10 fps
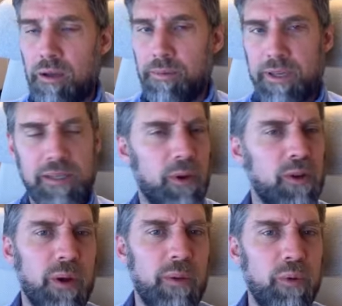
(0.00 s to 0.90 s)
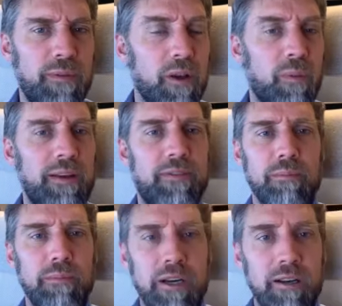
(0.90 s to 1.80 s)
Is it because we're moving away from
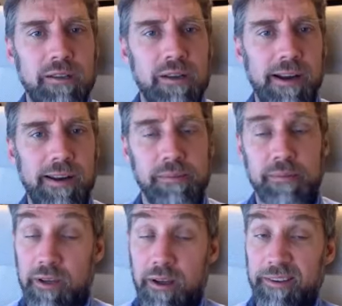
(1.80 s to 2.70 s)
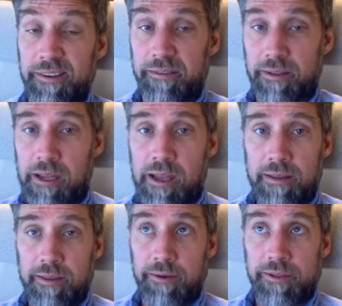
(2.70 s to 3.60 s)
mercantilism, the idea that
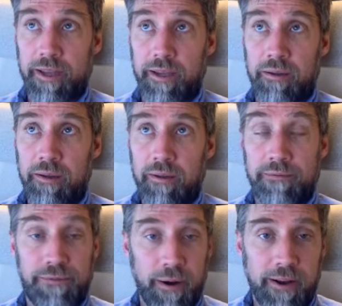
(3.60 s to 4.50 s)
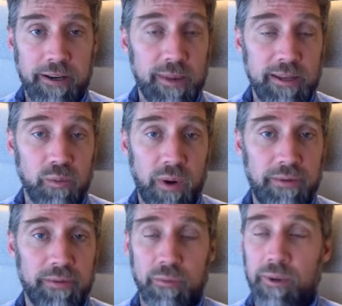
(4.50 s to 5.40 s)
there is a finite amount of
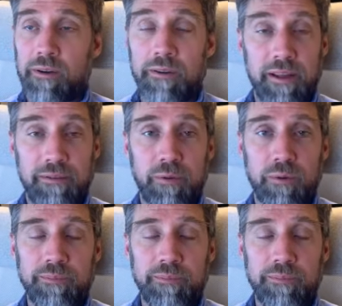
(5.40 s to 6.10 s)
wealth in the world, and therefore,